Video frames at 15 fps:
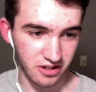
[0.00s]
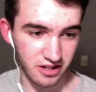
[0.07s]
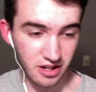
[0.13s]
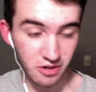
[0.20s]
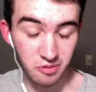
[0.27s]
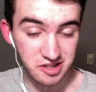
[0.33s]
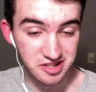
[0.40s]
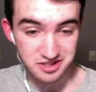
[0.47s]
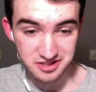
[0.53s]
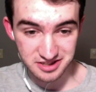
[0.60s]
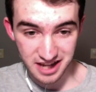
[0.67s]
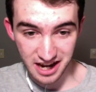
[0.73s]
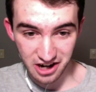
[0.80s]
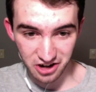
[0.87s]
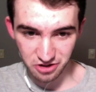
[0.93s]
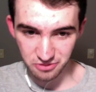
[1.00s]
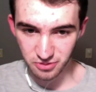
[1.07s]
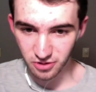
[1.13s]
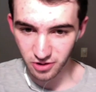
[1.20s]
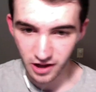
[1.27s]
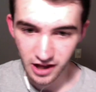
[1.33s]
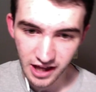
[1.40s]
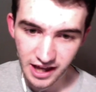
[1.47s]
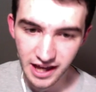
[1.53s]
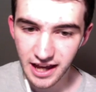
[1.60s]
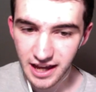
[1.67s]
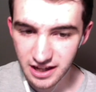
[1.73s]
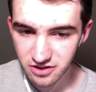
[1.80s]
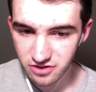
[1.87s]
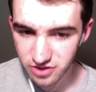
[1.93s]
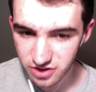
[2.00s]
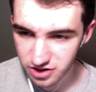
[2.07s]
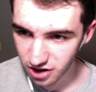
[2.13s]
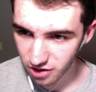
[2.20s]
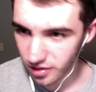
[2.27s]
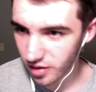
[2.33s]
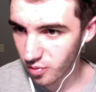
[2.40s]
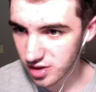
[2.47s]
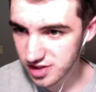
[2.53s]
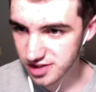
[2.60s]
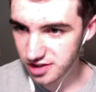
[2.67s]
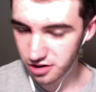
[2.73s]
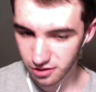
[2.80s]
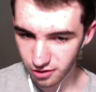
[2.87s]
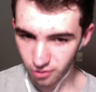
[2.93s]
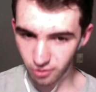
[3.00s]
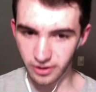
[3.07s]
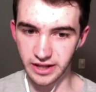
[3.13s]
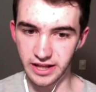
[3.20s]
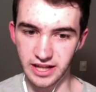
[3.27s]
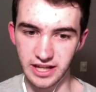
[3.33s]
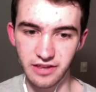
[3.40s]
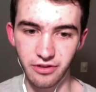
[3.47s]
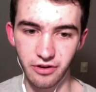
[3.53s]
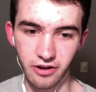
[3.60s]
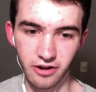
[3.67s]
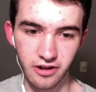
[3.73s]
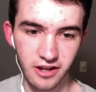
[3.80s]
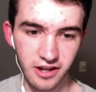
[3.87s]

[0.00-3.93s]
It wasn't terrible, and, you know, it wasn't annoying either.